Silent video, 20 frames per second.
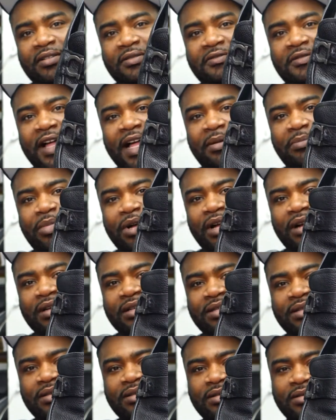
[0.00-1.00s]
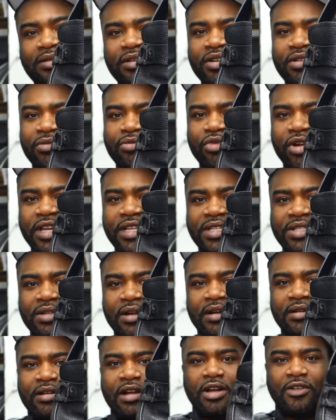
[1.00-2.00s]
$5. You know, I'm already
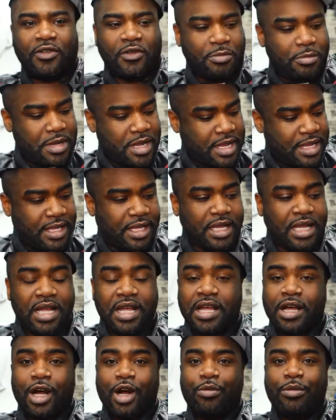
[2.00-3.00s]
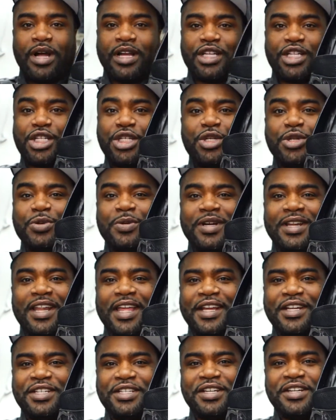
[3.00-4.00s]
starting off on my shoe
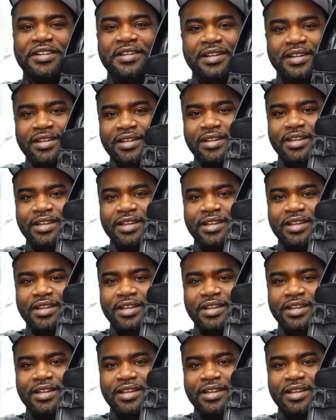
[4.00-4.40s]
collection.